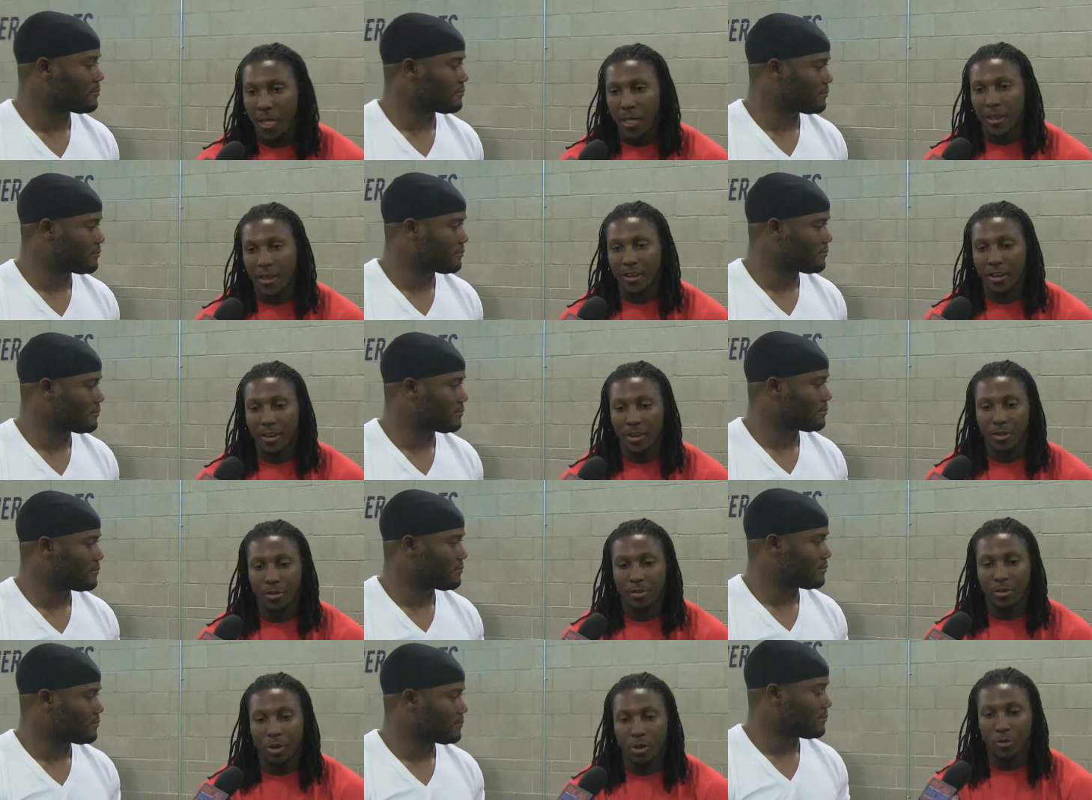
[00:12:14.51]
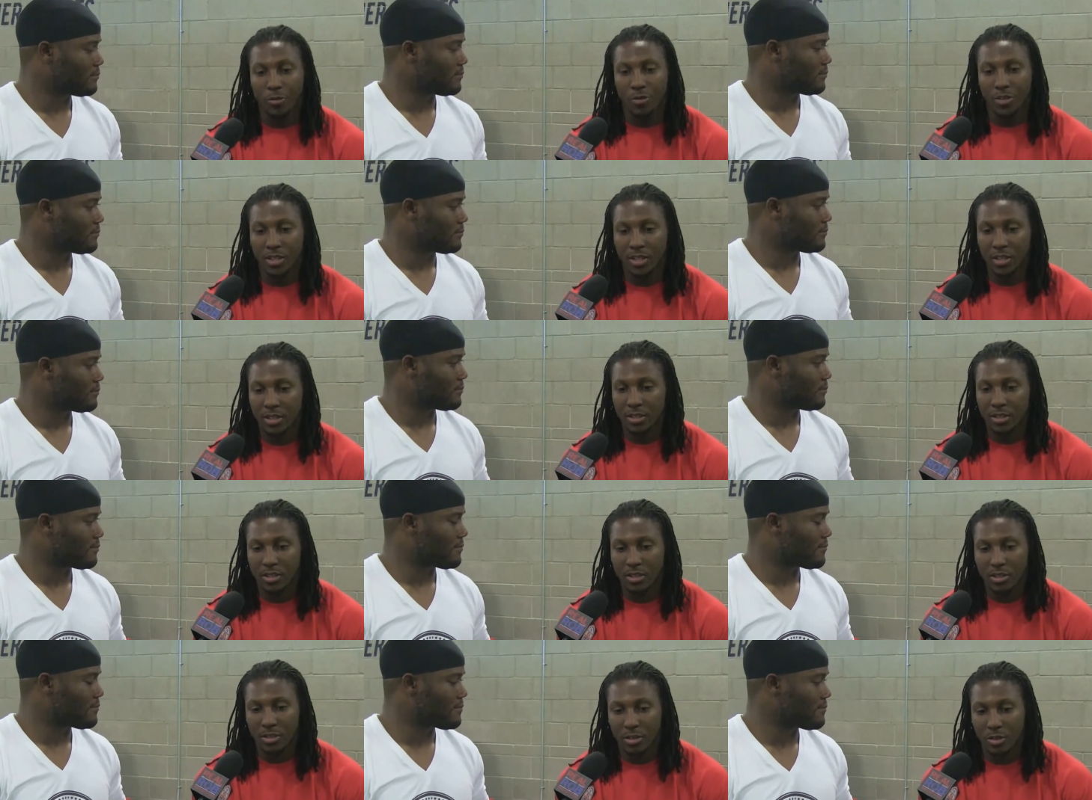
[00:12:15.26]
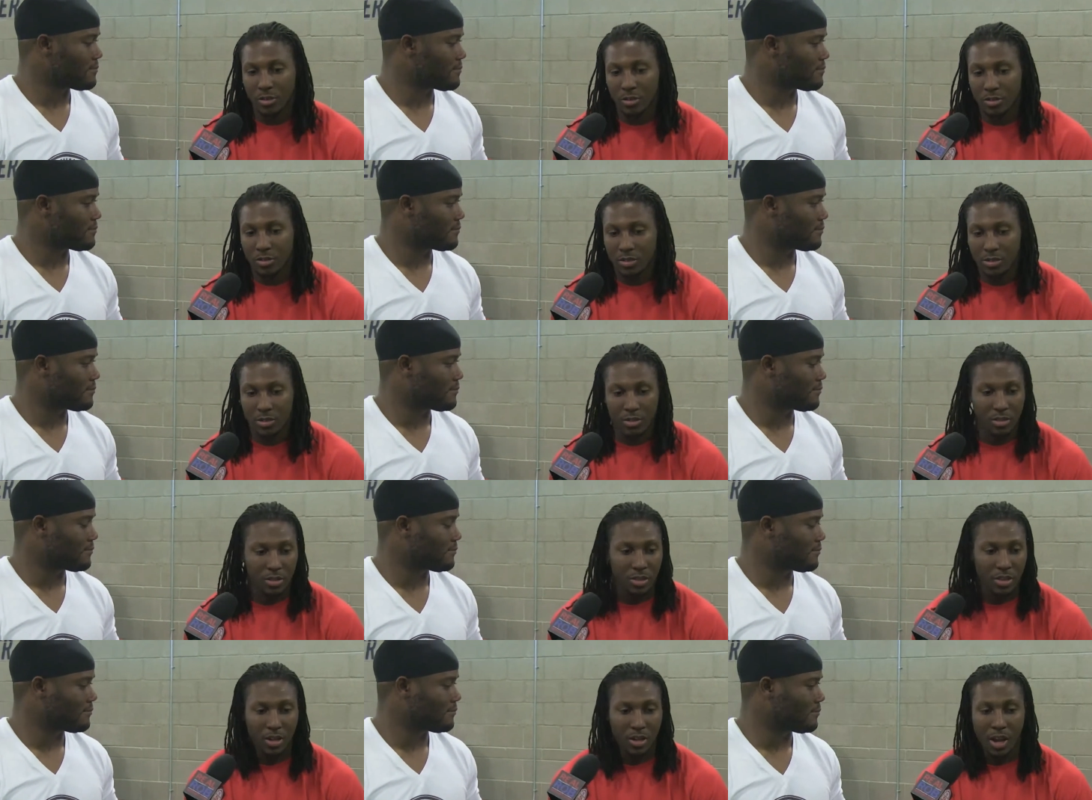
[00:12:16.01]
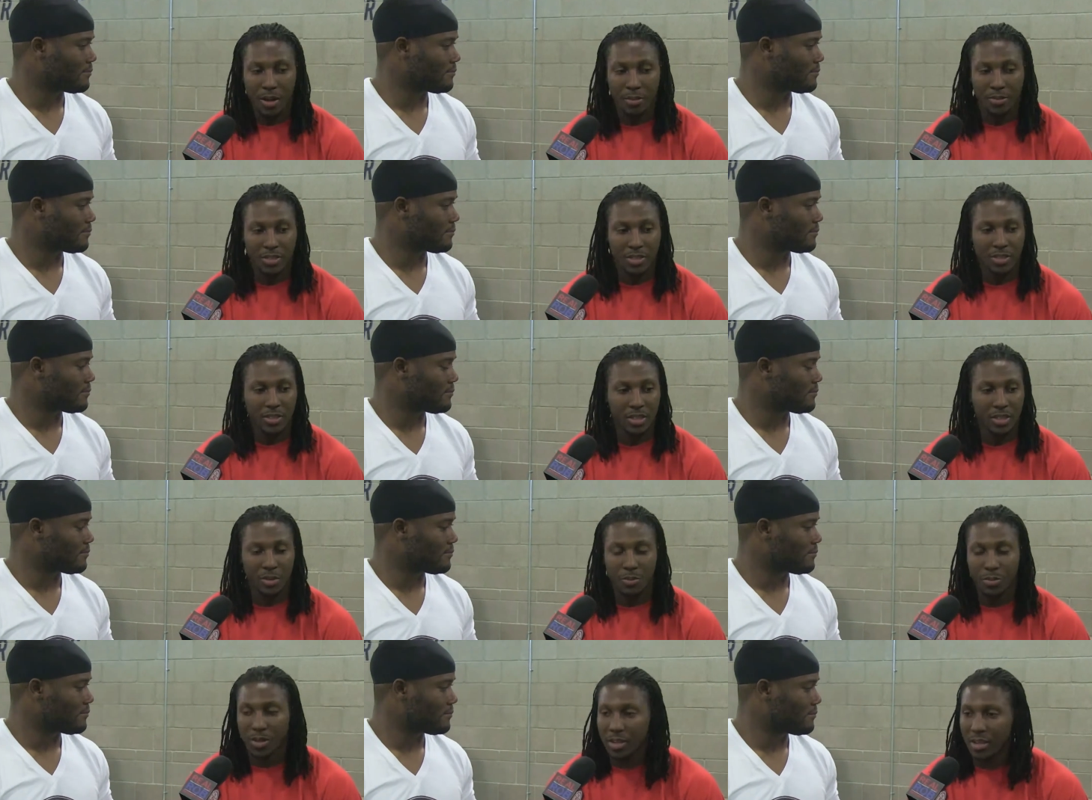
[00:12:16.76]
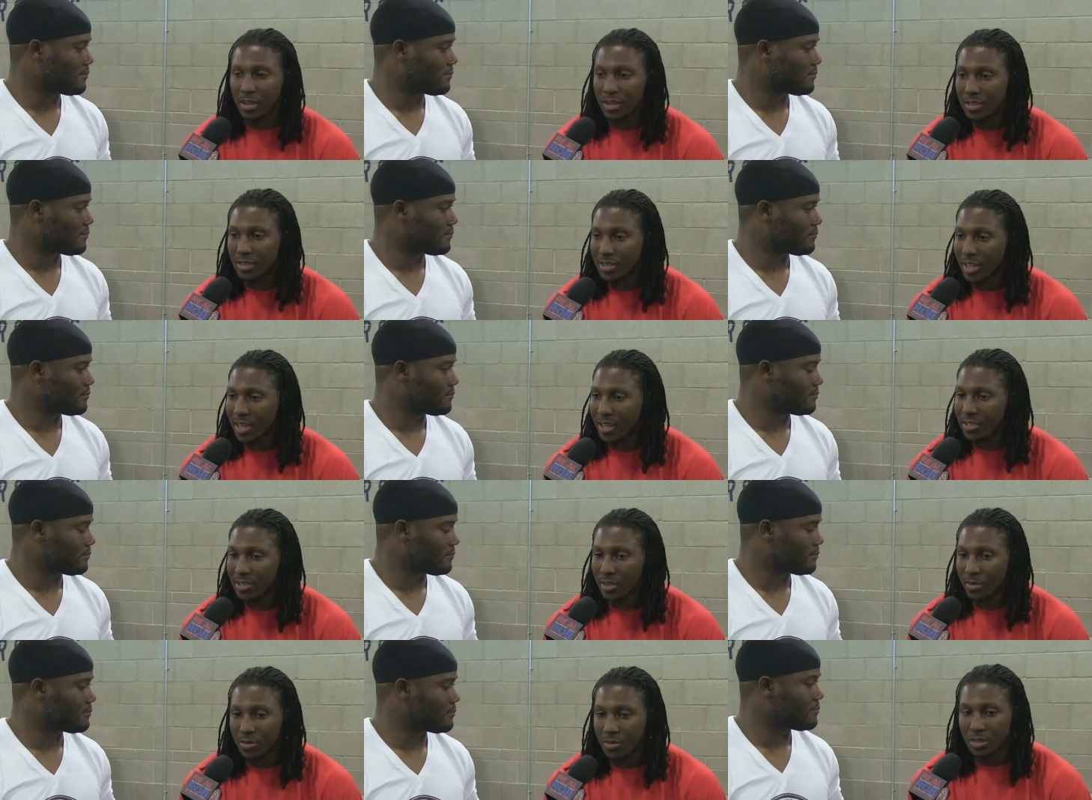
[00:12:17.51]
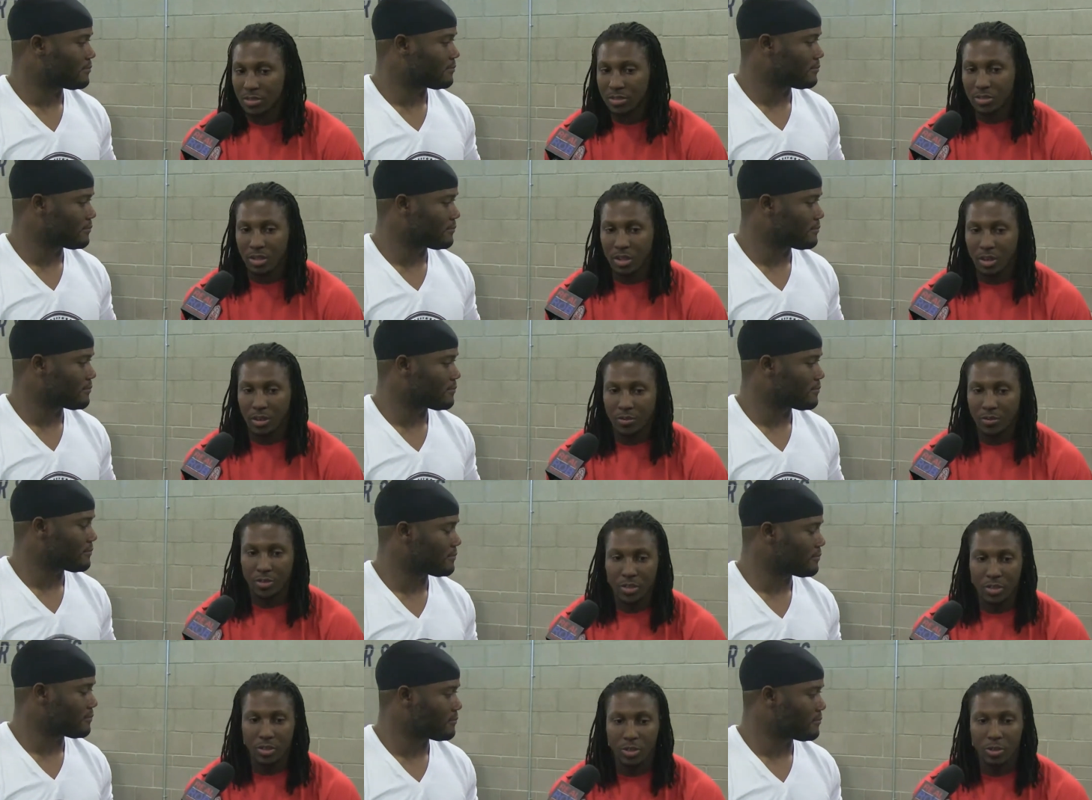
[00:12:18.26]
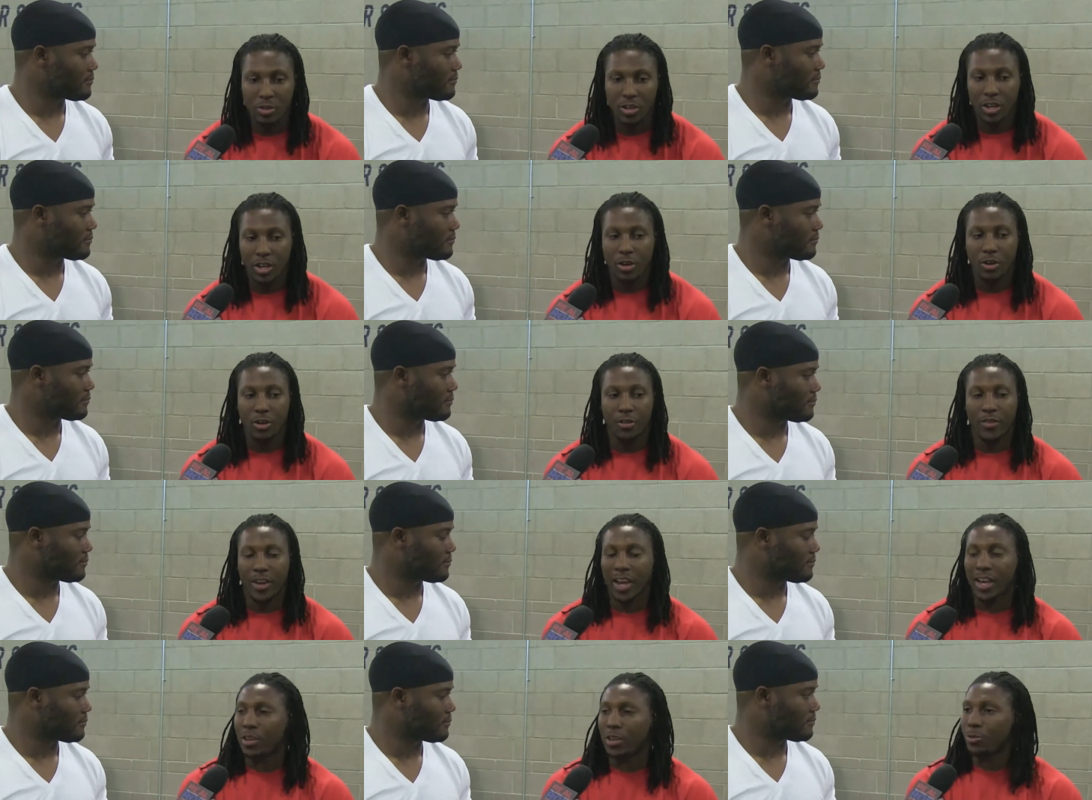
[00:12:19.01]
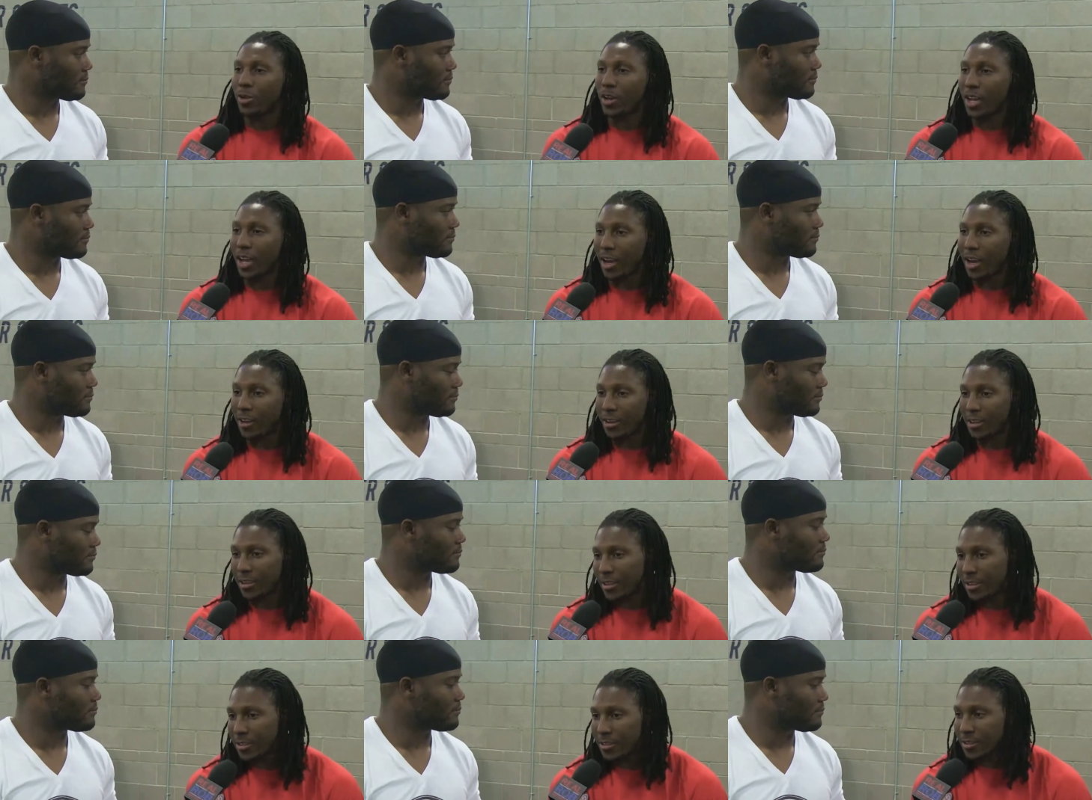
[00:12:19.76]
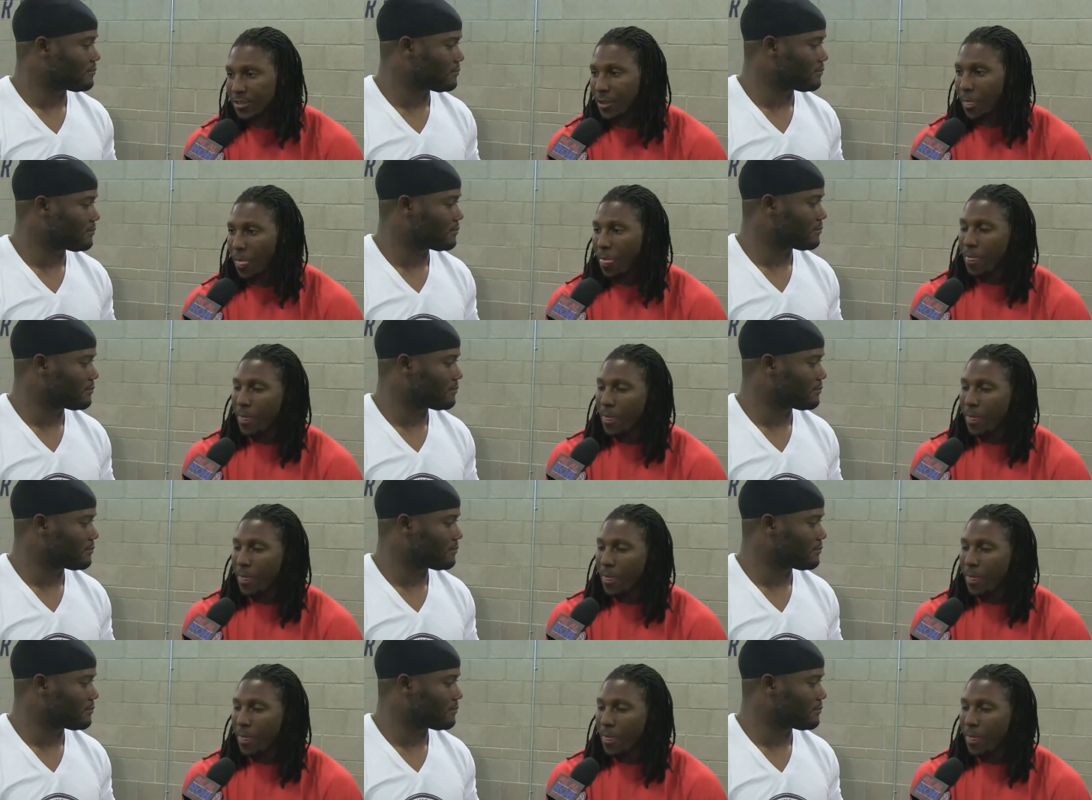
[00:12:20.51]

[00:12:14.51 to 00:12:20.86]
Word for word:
Speaker 1: And um, hopefully, you know, the competition committee could change some of this stuff. You know, they're gonna evaluate how it is,